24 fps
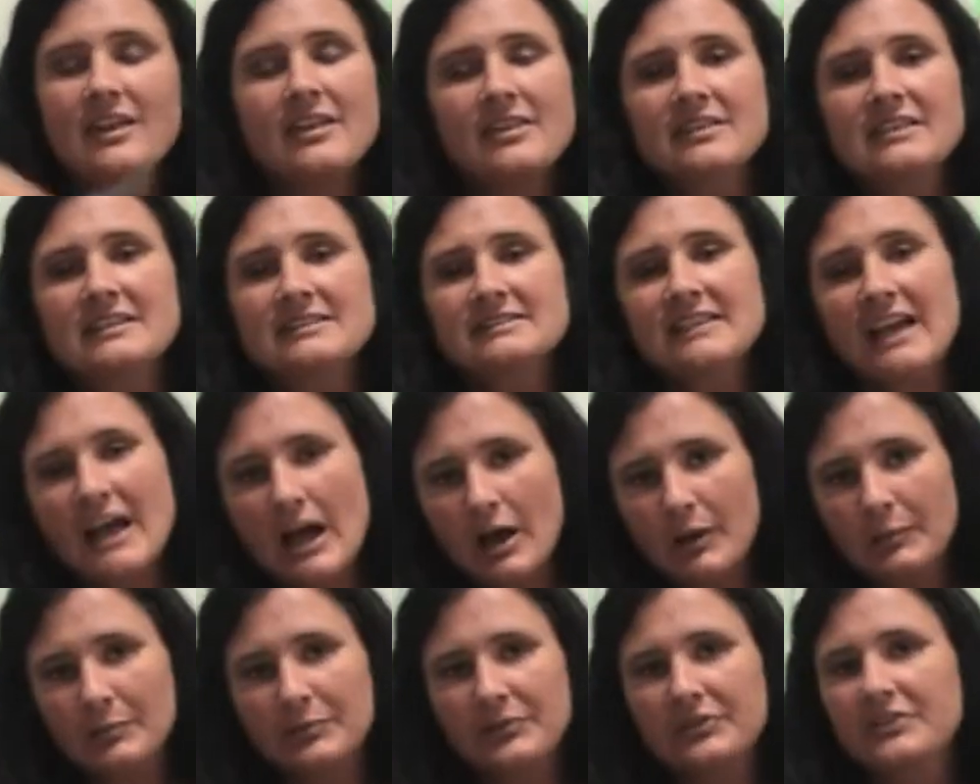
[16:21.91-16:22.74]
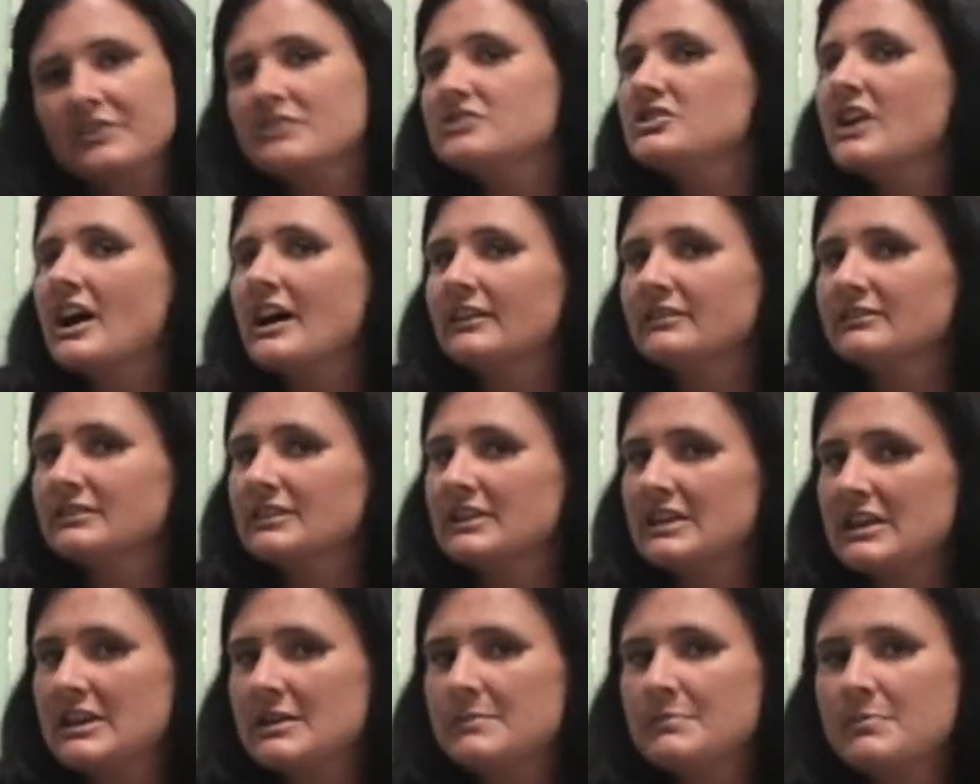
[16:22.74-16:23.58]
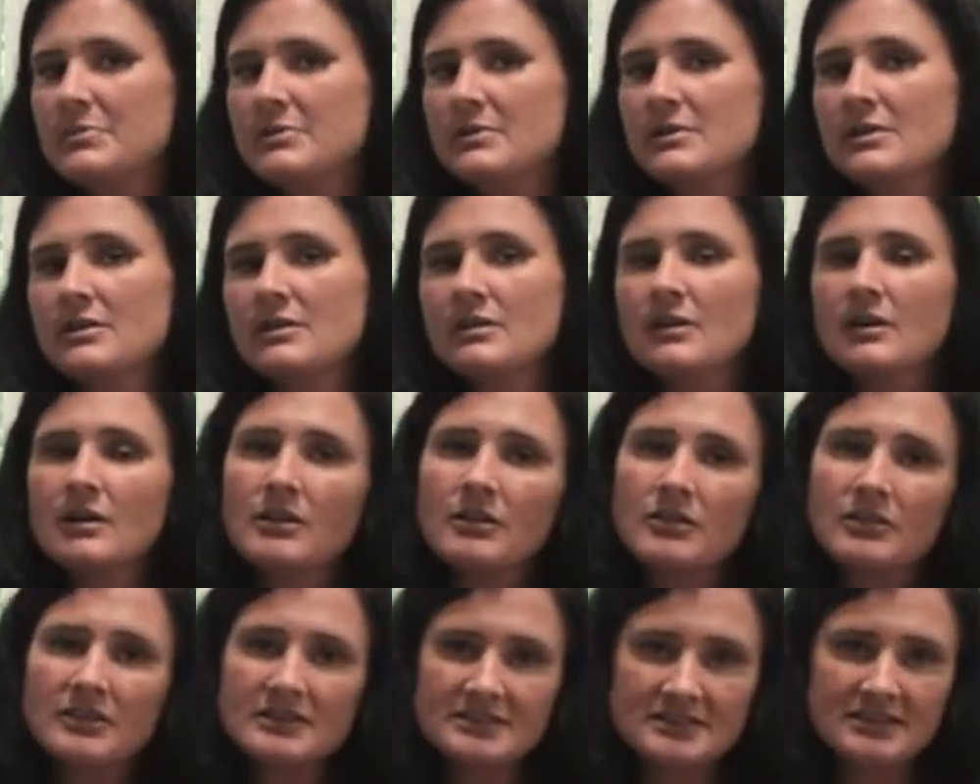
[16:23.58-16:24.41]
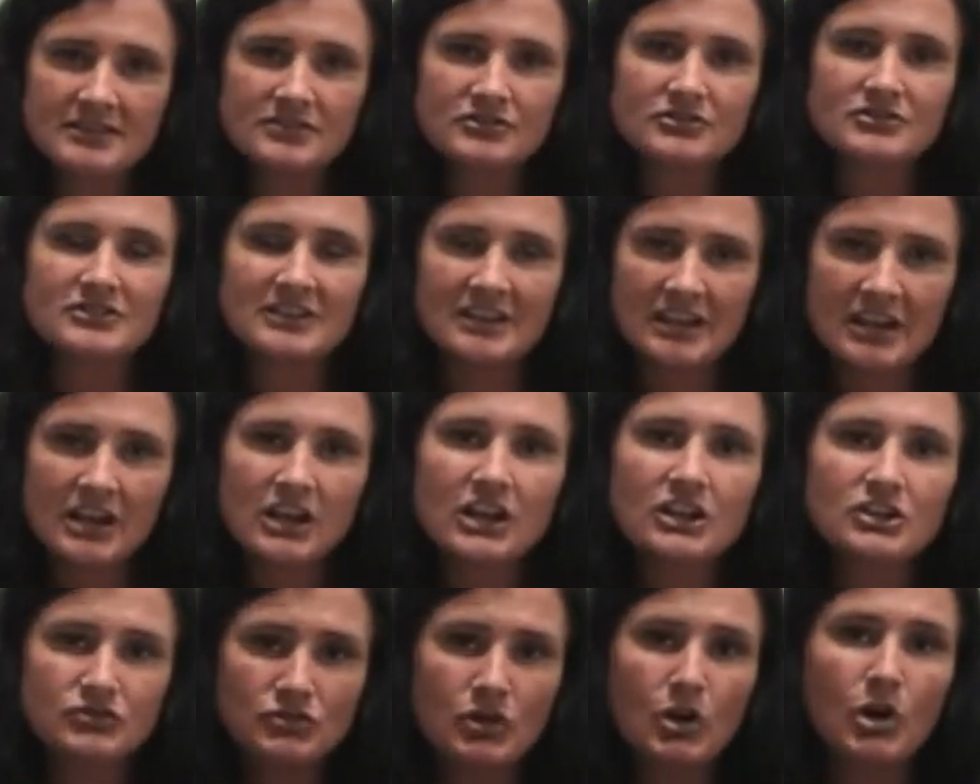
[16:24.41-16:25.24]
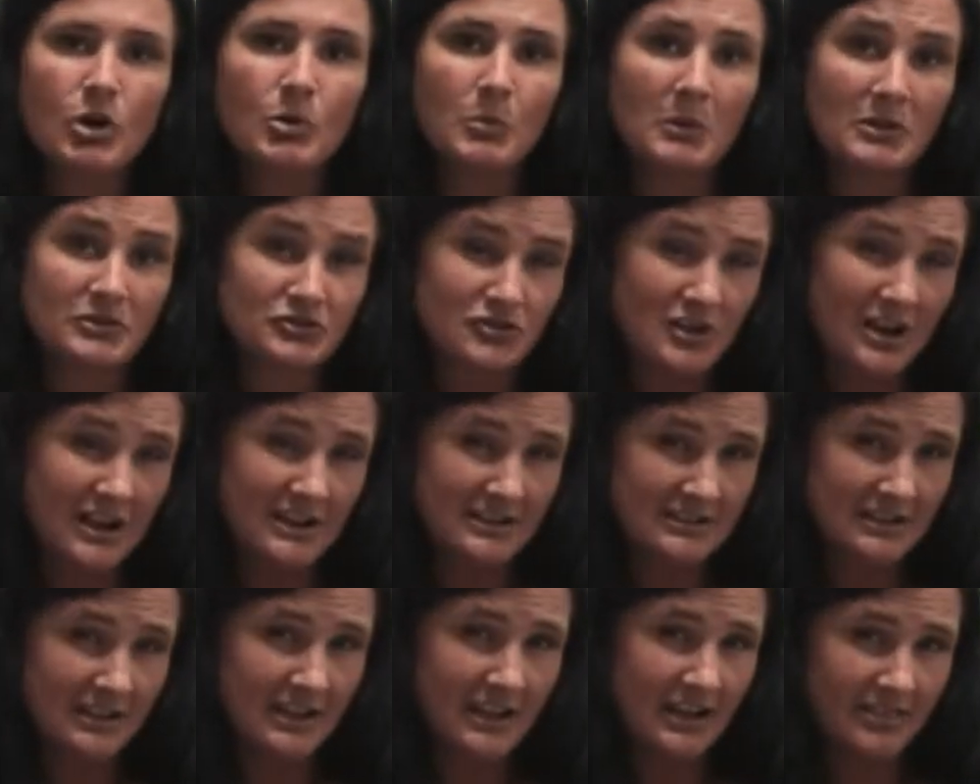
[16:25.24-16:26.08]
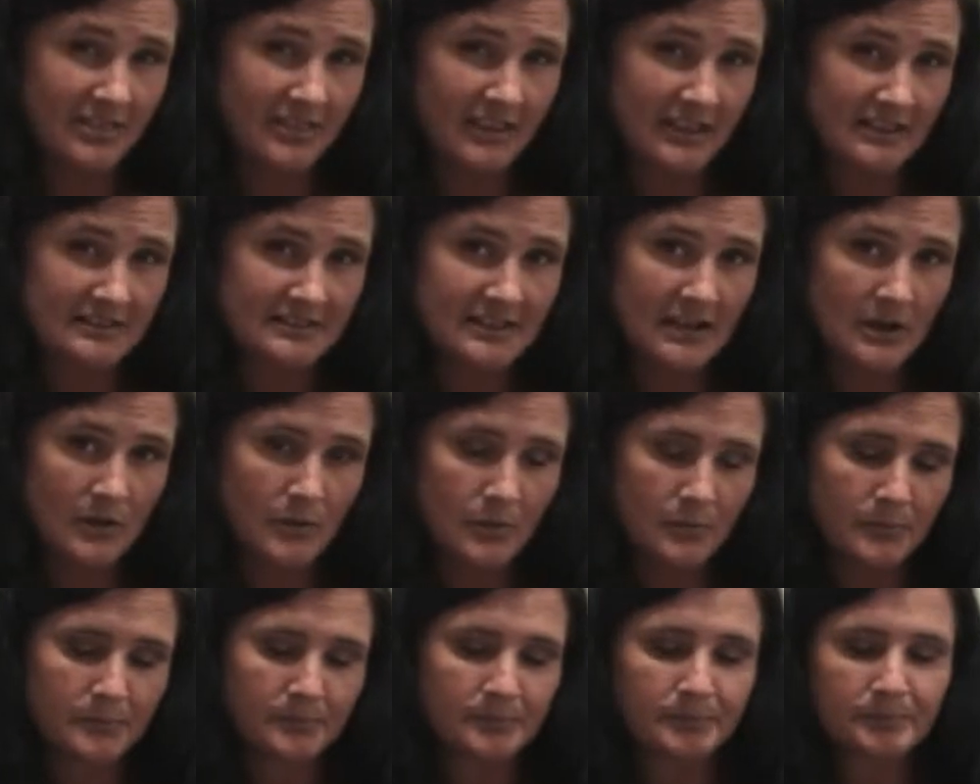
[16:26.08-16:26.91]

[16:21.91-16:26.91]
This helps the child keep the scissors in control while trying to cut things out.